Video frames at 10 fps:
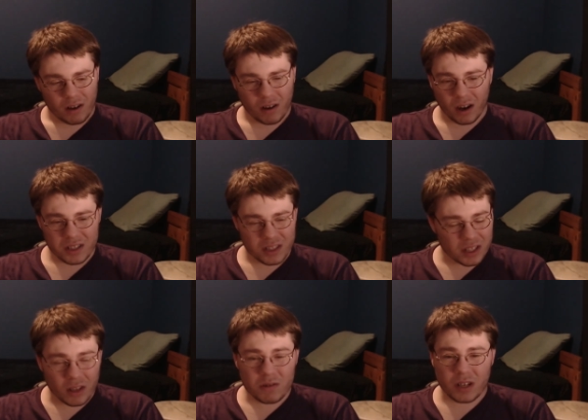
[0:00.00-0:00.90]
honestly,
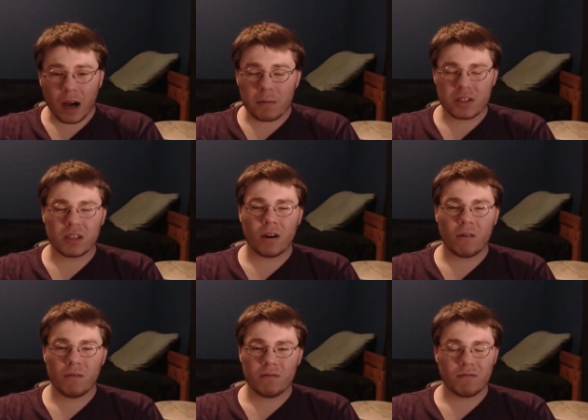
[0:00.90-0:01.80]
those comments
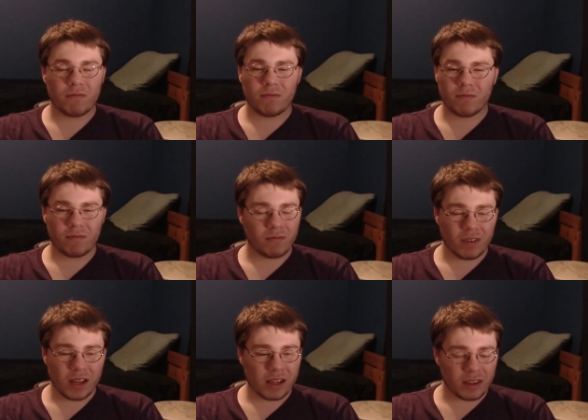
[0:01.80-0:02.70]
alone
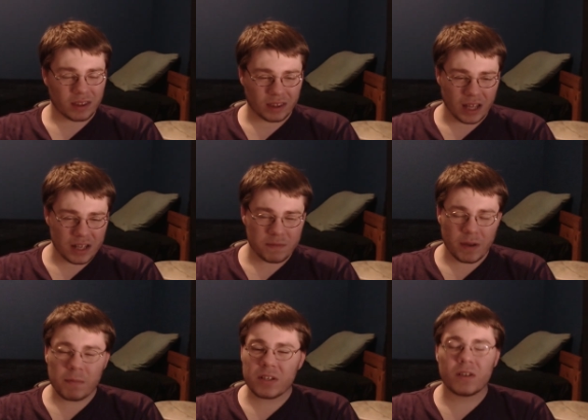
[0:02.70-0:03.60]
they just
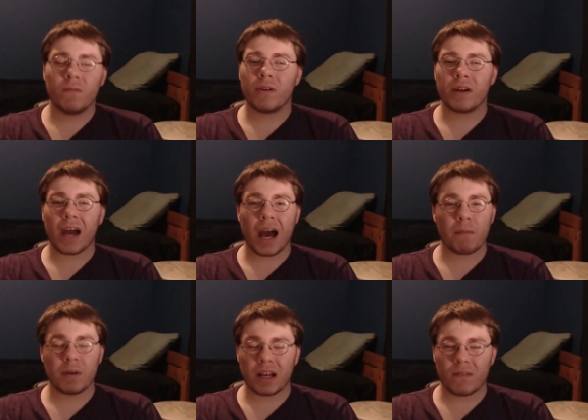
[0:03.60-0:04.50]
made me so very
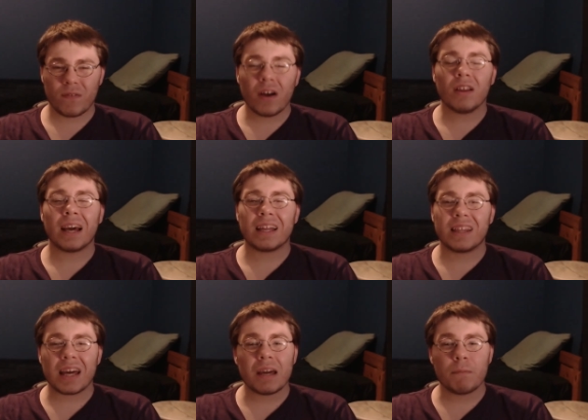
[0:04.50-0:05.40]
happy, and I felt like
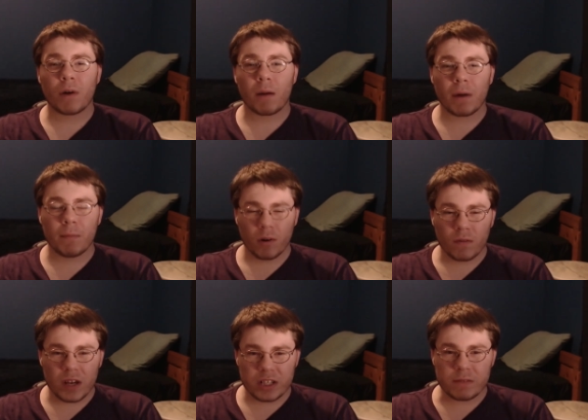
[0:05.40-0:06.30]
they brought my
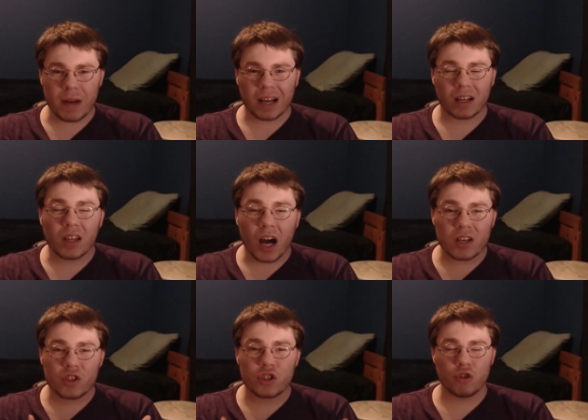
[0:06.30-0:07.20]
motivation back a
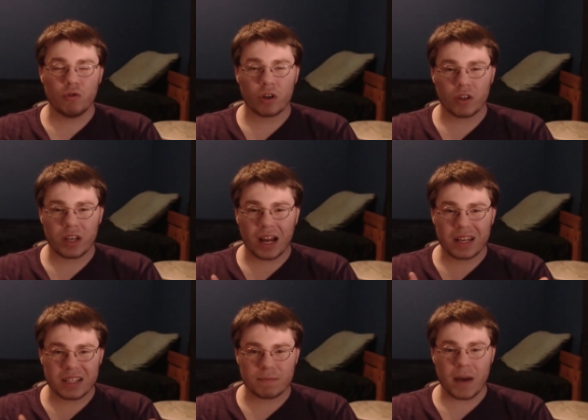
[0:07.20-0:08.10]
lot sooner than I
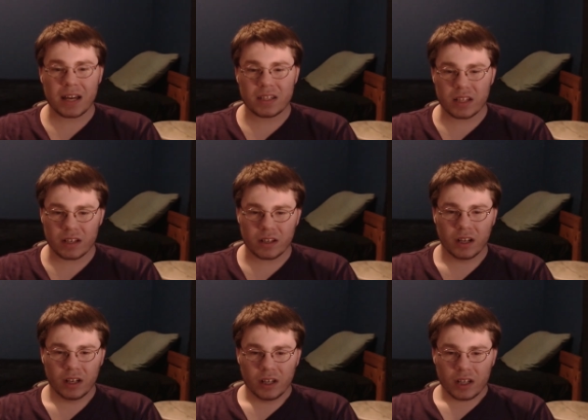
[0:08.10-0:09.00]
expected.
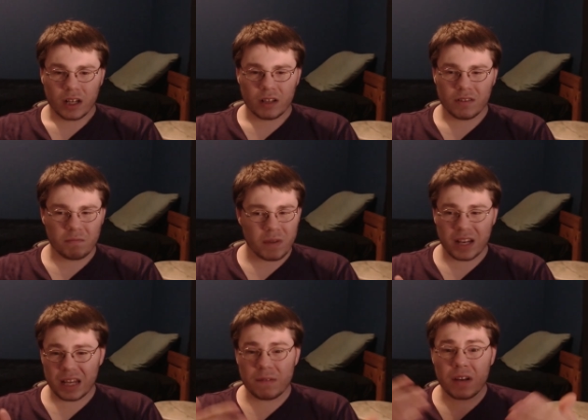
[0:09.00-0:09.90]

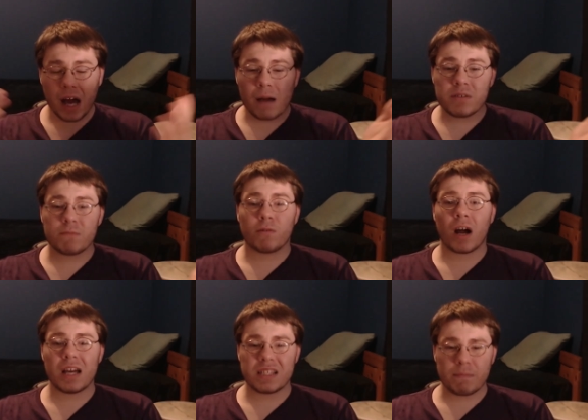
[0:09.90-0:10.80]
But even I'm
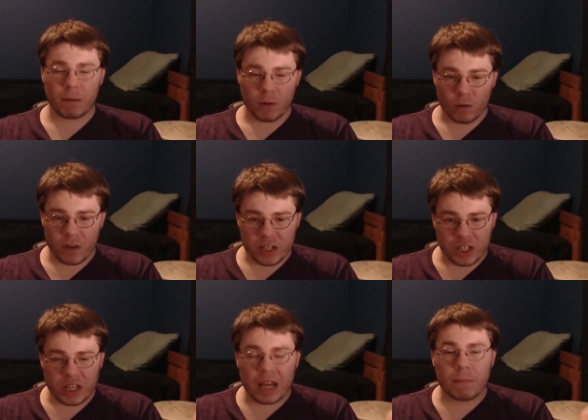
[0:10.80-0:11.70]
surprised that my
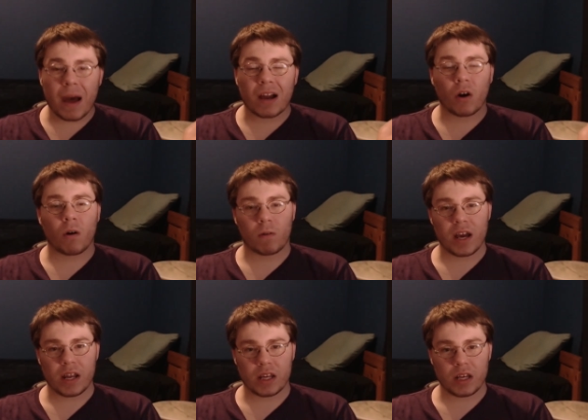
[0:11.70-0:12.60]
motivation came back already.